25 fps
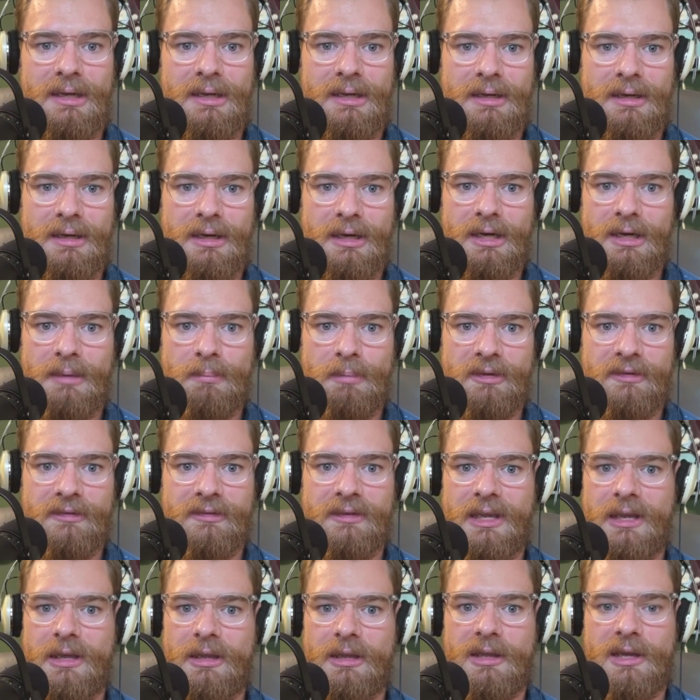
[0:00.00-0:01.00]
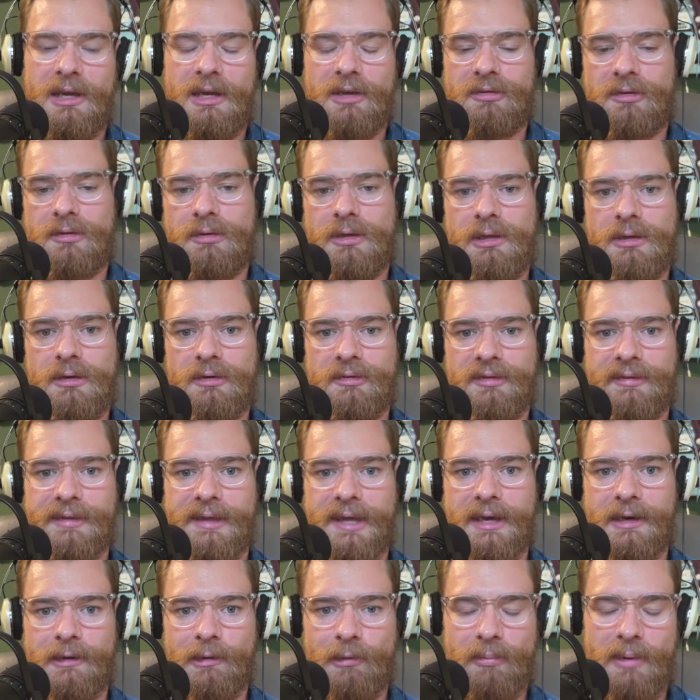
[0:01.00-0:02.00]
Uh, but psychologically, there's a
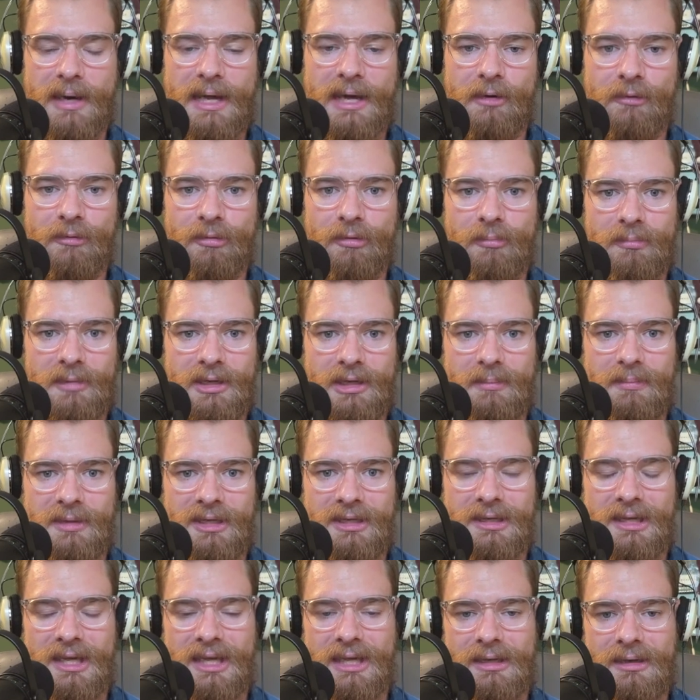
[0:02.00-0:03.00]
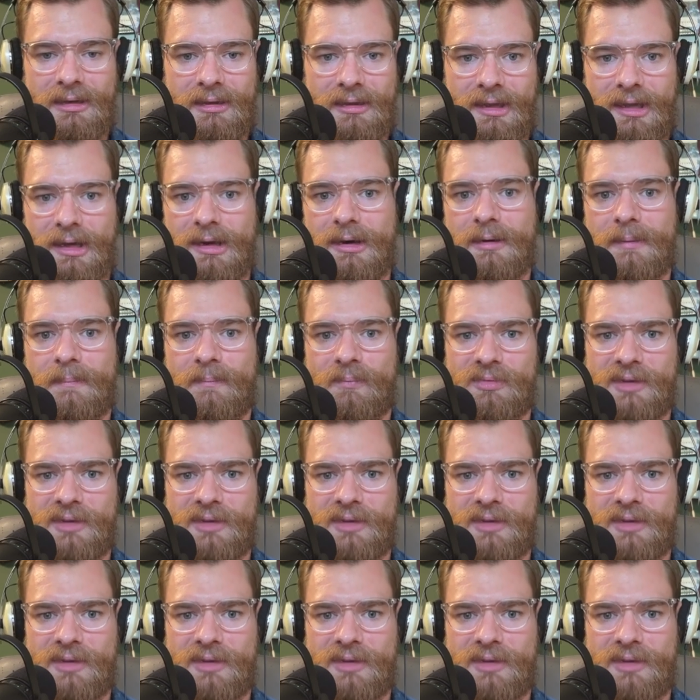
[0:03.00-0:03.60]
lot of ground for me to be gained there.